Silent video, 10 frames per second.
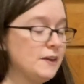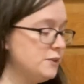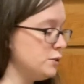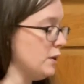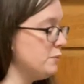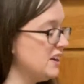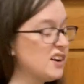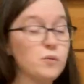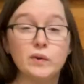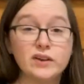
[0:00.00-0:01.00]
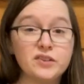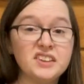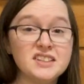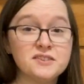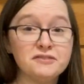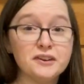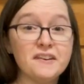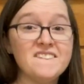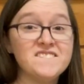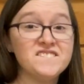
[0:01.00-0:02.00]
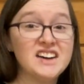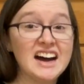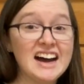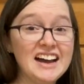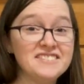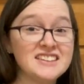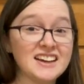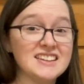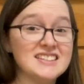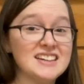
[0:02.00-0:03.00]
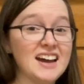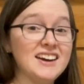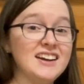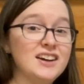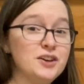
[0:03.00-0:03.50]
So I'm gonna wiggle these for 5 seconds again.